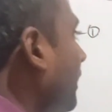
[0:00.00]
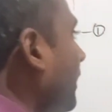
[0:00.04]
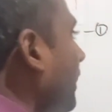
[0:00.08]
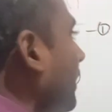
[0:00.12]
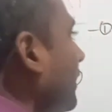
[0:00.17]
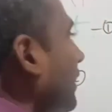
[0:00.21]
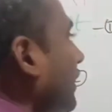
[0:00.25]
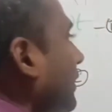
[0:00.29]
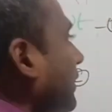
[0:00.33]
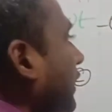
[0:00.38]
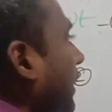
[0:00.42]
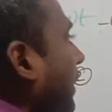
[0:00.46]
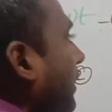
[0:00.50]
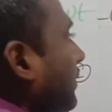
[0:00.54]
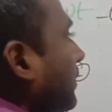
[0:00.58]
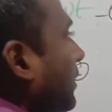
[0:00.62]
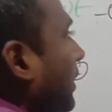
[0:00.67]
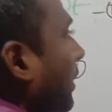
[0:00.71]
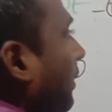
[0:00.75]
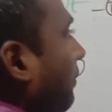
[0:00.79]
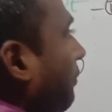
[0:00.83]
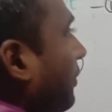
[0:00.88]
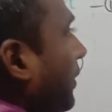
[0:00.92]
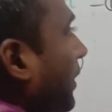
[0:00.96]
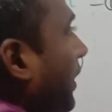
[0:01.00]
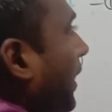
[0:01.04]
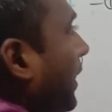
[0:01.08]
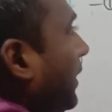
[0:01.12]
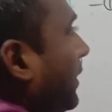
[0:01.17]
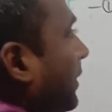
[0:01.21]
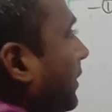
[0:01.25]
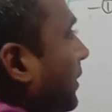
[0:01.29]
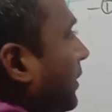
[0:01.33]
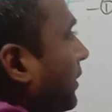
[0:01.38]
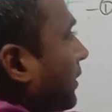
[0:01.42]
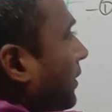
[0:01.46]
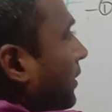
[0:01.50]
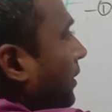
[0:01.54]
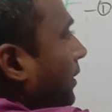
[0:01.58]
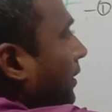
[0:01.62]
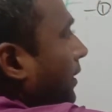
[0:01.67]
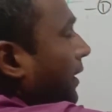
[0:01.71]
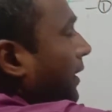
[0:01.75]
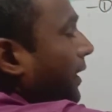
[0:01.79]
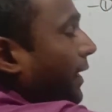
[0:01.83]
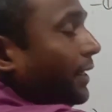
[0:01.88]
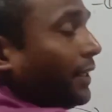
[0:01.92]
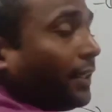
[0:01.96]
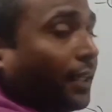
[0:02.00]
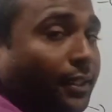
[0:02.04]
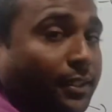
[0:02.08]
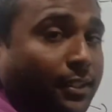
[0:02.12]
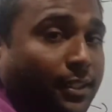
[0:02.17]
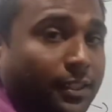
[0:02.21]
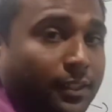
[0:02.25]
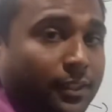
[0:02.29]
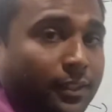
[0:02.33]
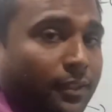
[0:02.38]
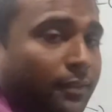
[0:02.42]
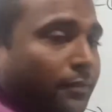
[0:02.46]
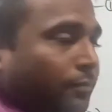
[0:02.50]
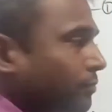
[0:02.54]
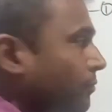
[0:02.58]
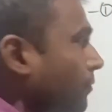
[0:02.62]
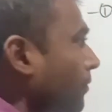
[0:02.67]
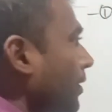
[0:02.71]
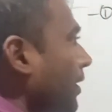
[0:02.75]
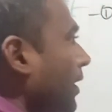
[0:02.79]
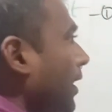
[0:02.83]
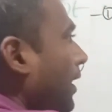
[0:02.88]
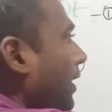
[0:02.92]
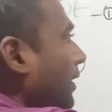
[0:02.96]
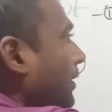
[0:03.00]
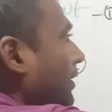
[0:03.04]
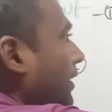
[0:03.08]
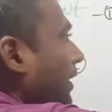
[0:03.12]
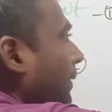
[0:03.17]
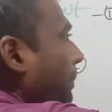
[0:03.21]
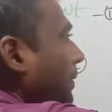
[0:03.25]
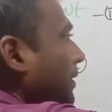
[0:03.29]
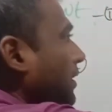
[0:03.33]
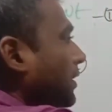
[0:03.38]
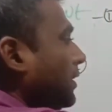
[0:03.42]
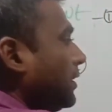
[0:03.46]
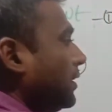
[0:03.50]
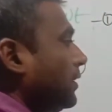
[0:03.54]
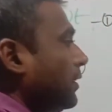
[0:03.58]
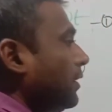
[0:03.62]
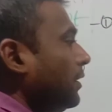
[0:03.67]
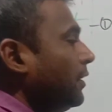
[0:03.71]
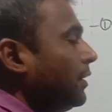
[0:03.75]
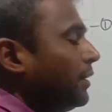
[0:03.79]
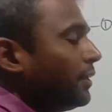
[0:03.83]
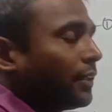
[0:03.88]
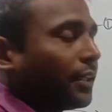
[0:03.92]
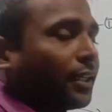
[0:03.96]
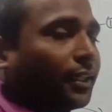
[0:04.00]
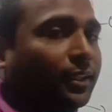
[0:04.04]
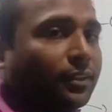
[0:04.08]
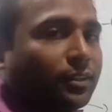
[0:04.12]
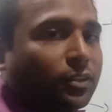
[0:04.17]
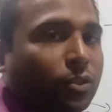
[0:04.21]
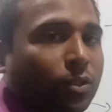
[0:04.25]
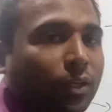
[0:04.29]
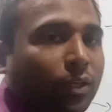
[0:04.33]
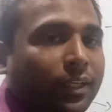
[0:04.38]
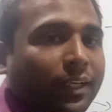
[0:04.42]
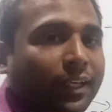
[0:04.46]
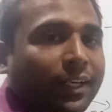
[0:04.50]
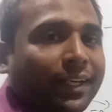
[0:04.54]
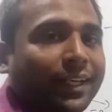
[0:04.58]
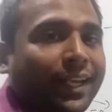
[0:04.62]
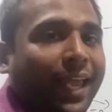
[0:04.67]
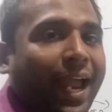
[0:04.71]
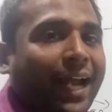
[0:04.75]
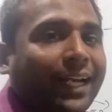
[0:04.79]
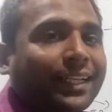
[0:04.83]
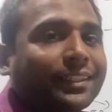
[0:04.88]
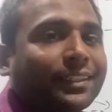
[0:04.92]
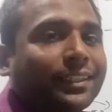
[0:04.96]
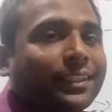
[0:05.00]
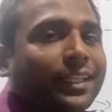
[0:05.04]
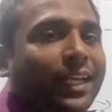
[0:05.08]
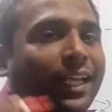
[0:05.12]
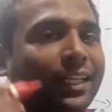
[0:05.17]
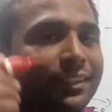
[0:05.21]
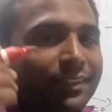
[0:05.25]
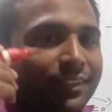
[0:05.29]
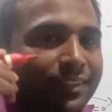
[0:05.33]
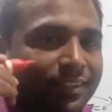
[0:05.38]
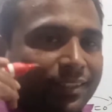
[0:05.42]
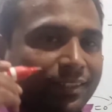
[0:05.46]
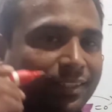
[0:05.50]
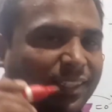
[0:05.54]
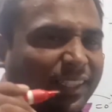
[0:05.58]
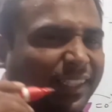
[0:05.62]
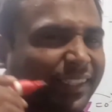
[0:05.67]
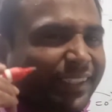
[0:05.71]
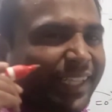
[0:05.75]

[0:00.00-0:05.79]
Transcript: In the case of either inductor or capacitor, that is called reactance.